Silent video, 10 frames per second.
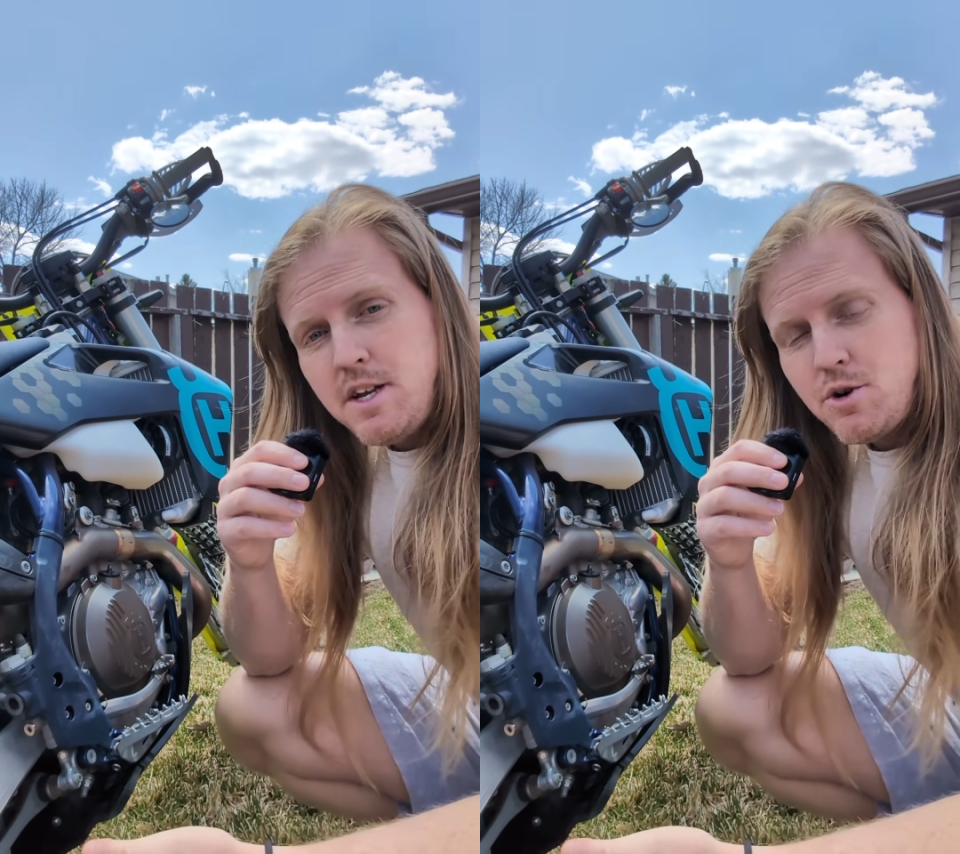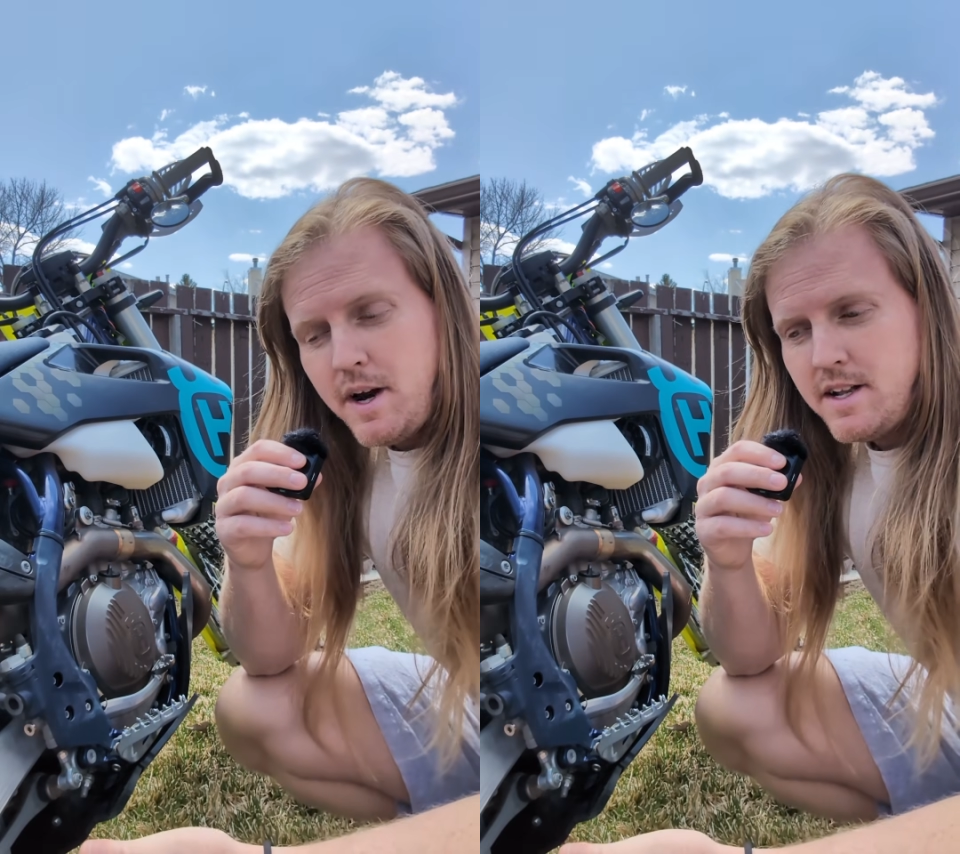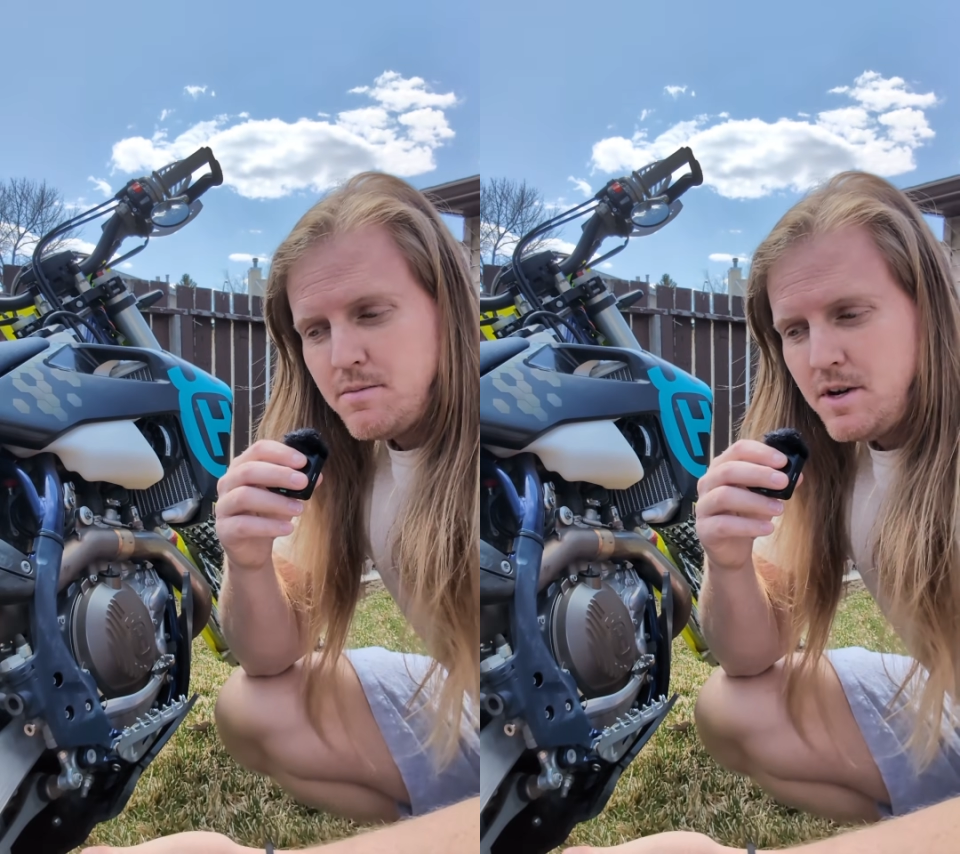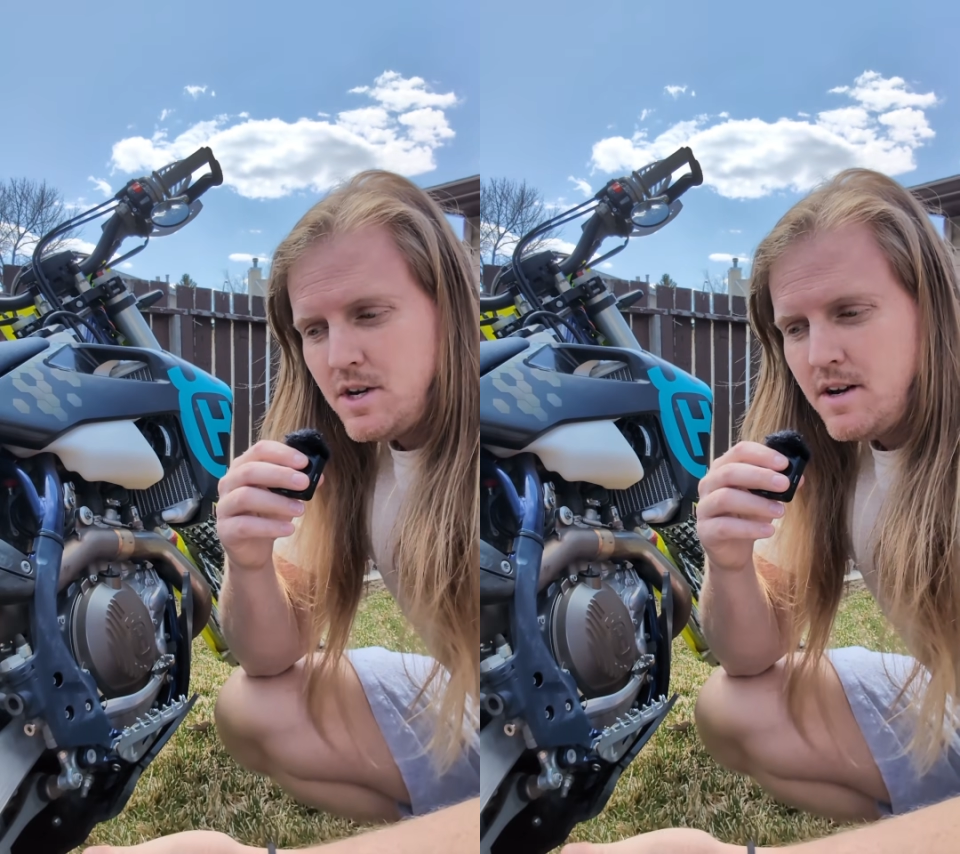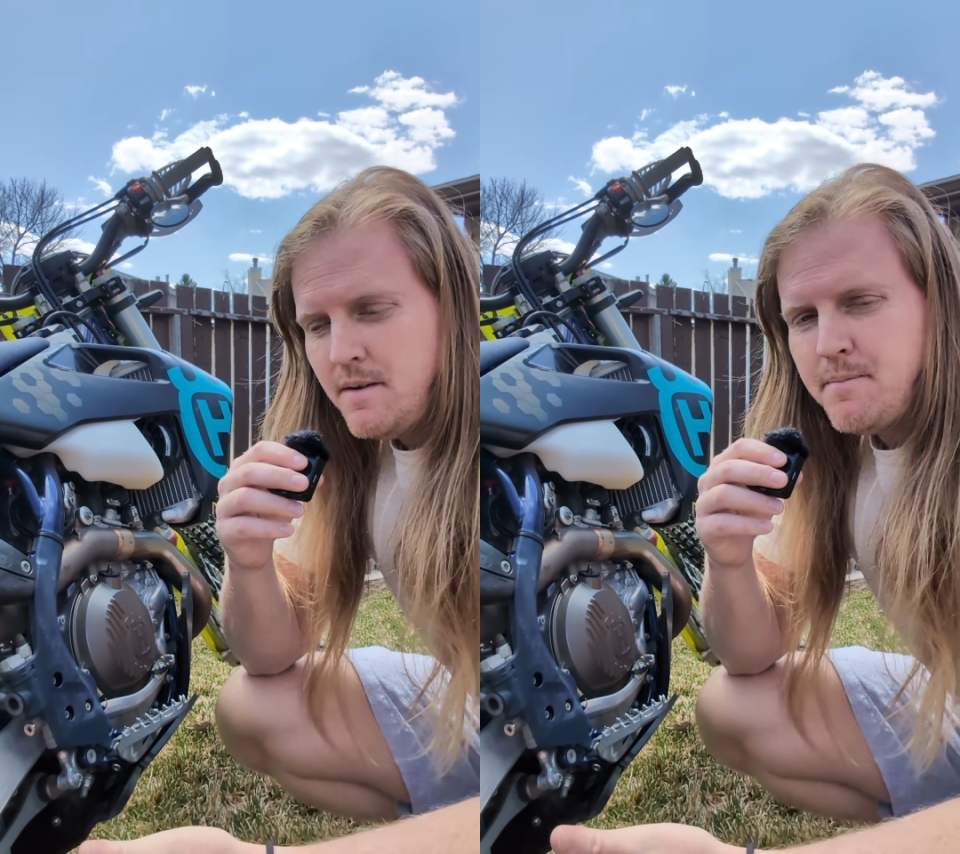transmission,